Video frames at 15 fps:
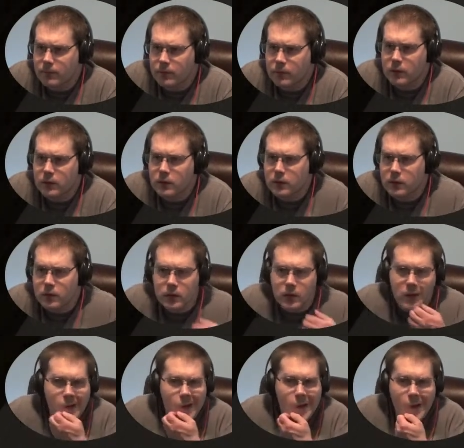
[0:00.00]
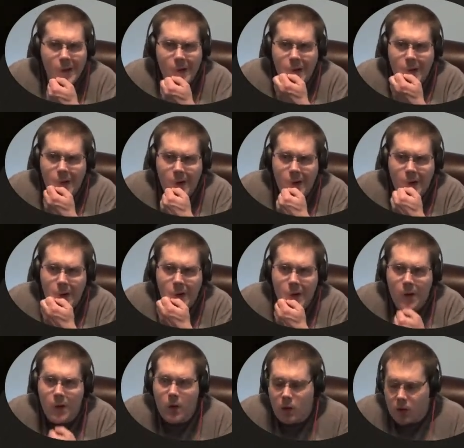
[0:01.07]

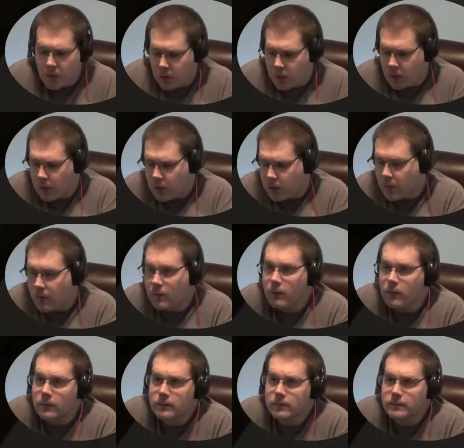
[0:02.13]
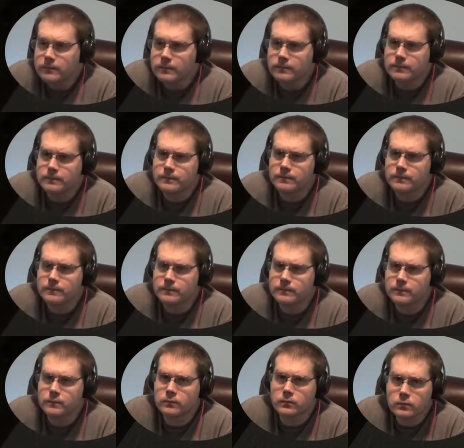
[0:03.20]

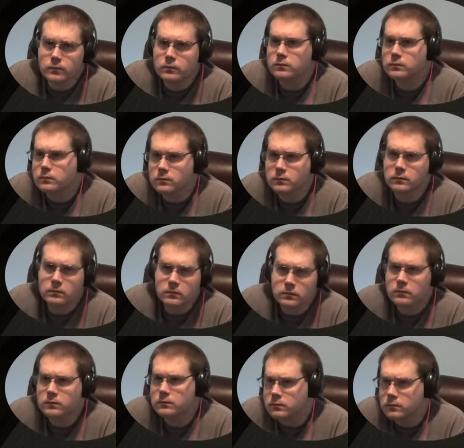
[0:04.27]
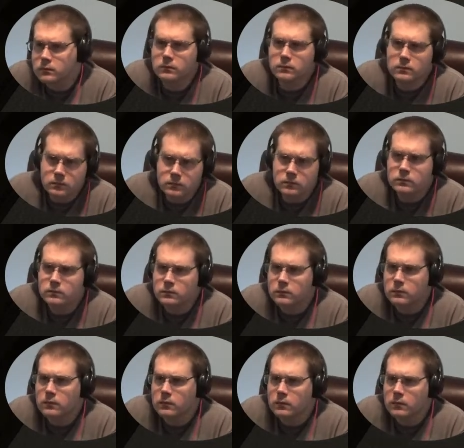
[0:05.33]

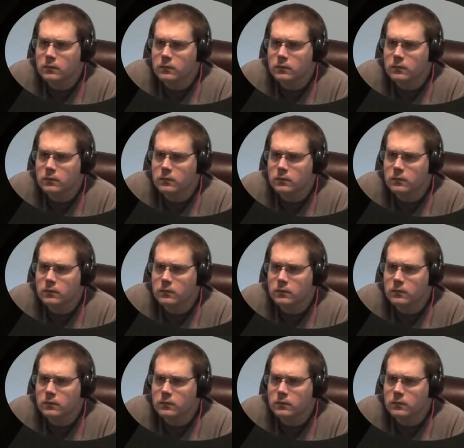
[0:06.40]
(silence)